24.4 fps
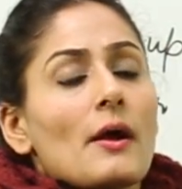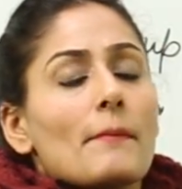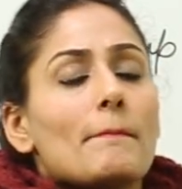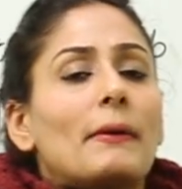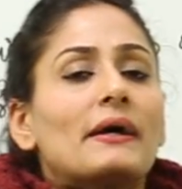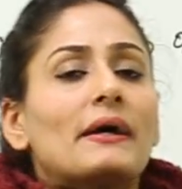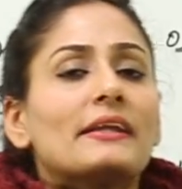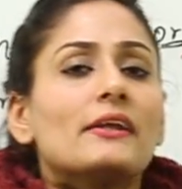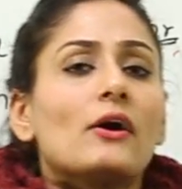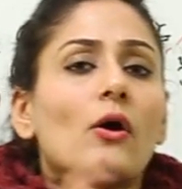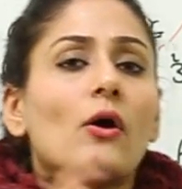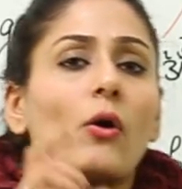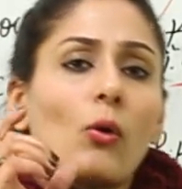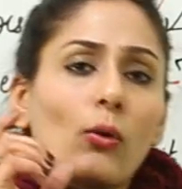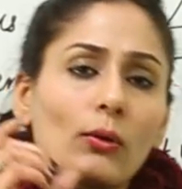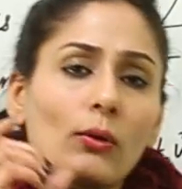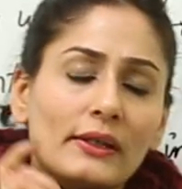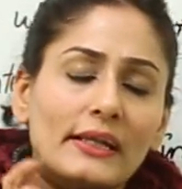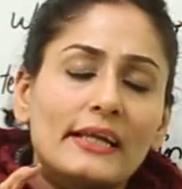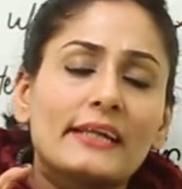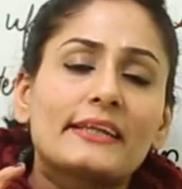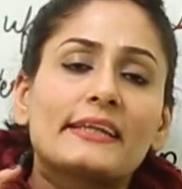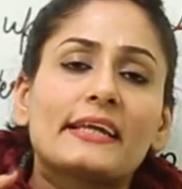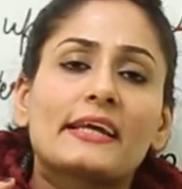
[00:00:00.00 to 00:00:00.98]
but the
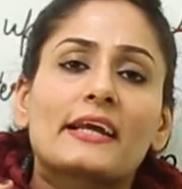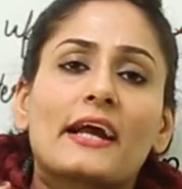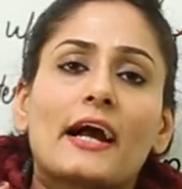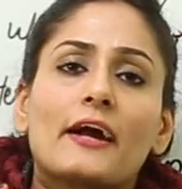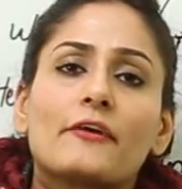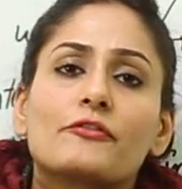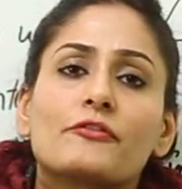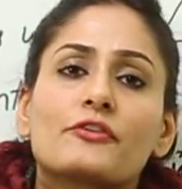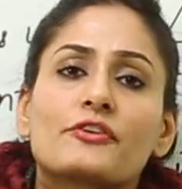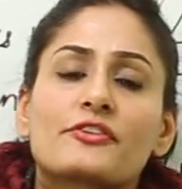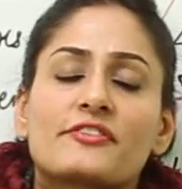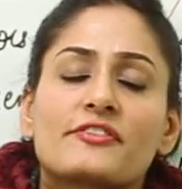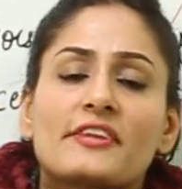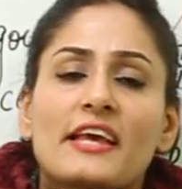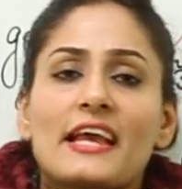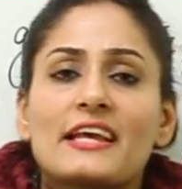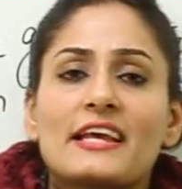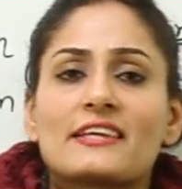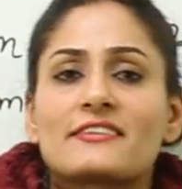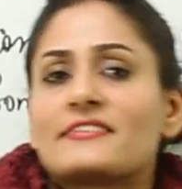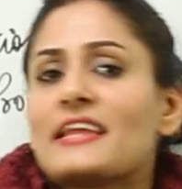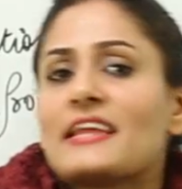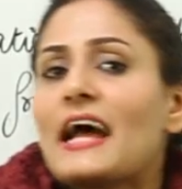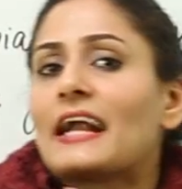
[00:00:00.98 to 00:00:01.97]
only thing I would
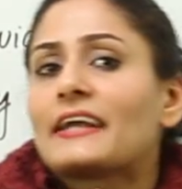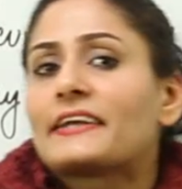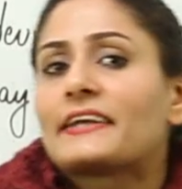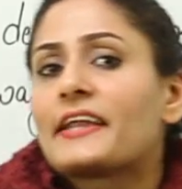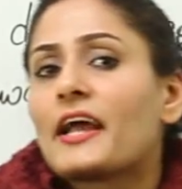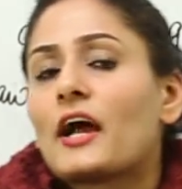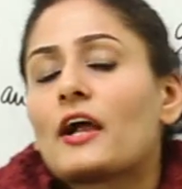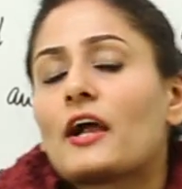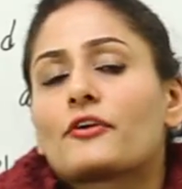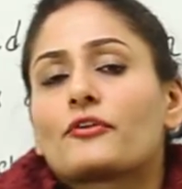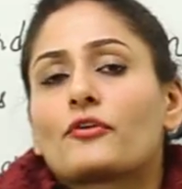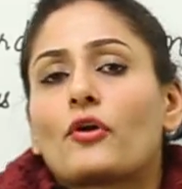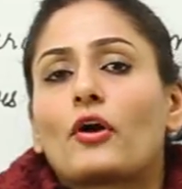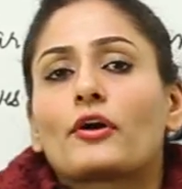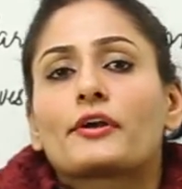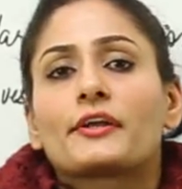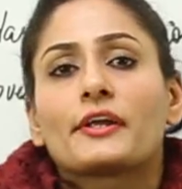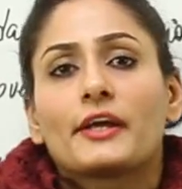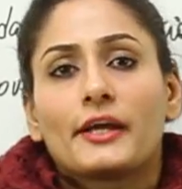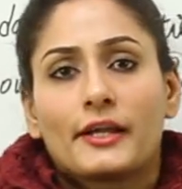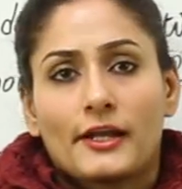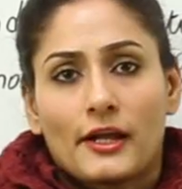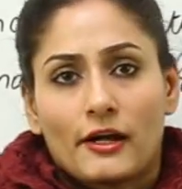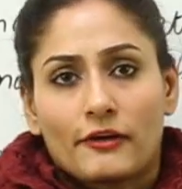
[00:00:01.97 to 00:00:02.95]
say is that they are
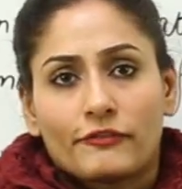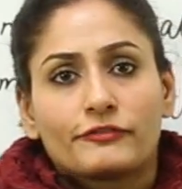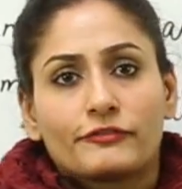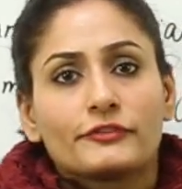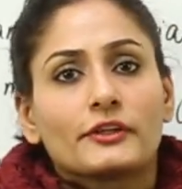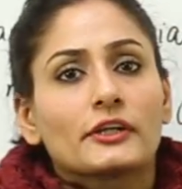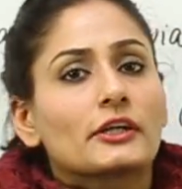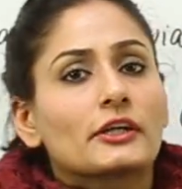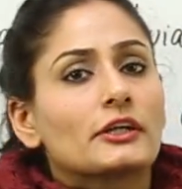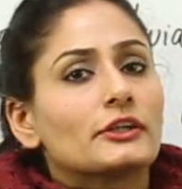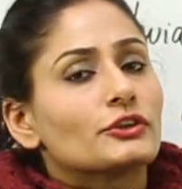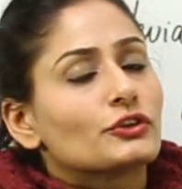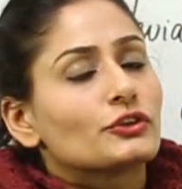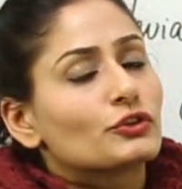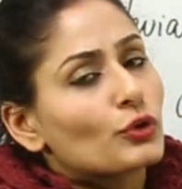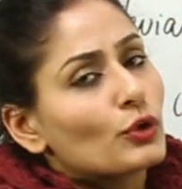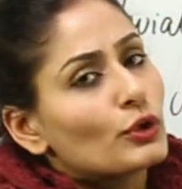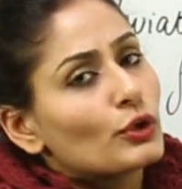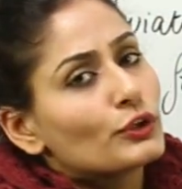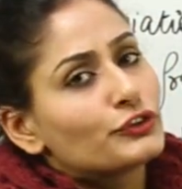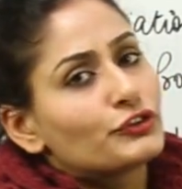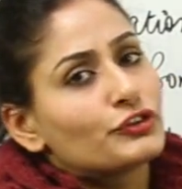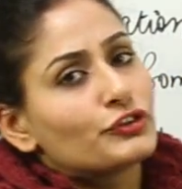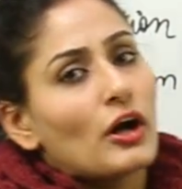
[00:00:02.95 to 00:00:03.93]
not enough. The
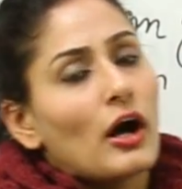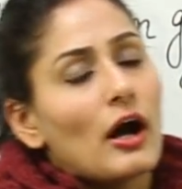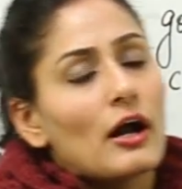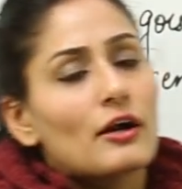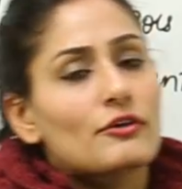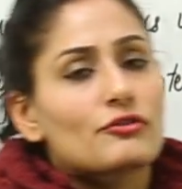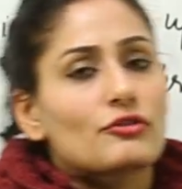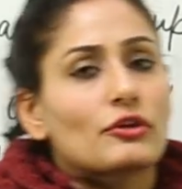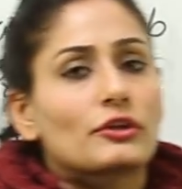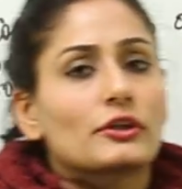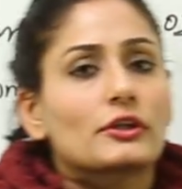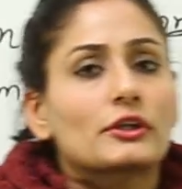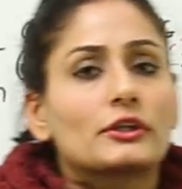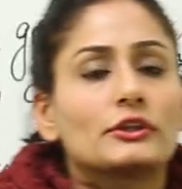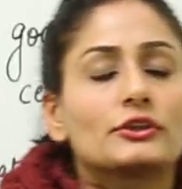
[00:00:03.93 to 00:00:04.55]
control charts or the